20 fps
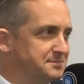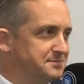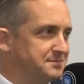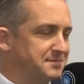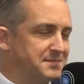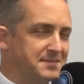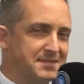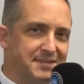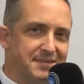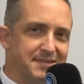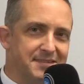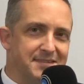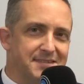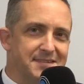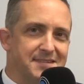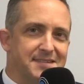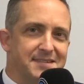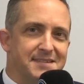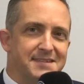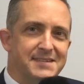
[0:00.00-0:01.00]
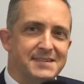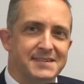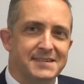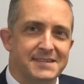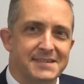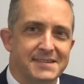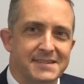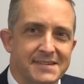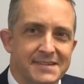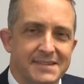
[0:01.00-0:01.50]

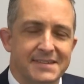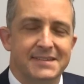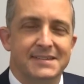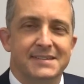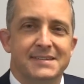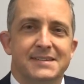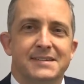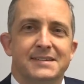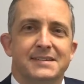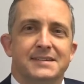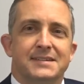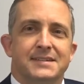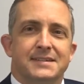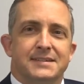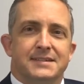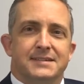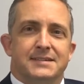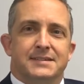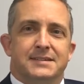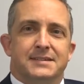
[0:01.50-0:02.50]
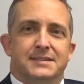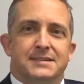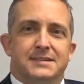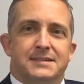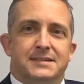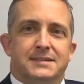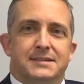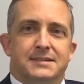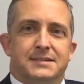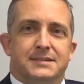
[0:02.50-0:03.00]

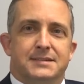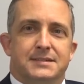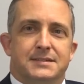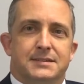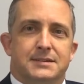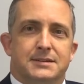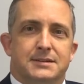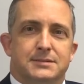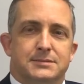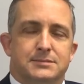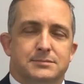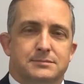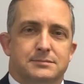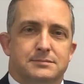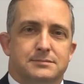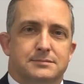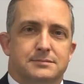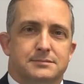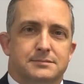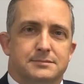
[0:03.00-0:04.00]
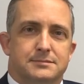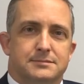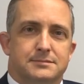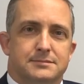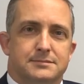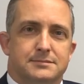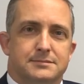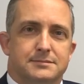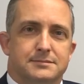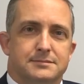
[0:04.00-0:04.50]

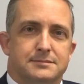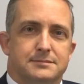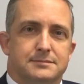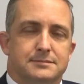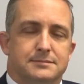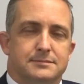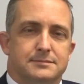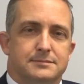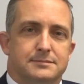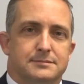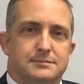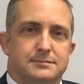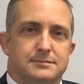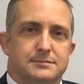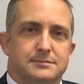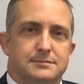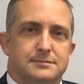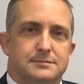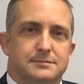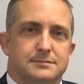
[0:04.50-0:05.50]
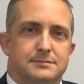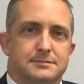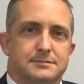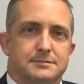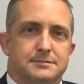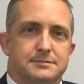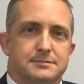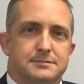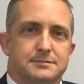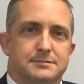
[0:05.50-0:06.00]

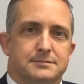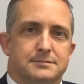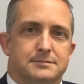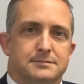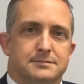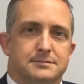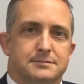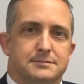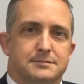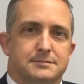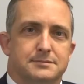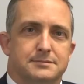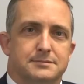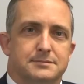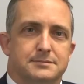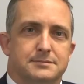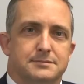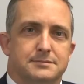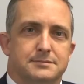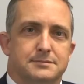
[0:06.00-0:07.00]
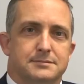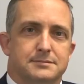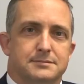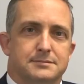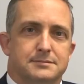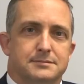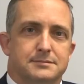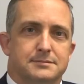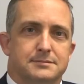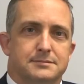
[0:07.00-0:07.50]

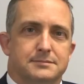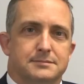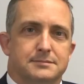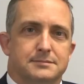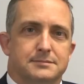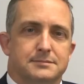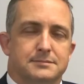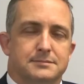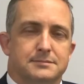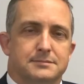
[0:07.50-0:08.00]
[no speech]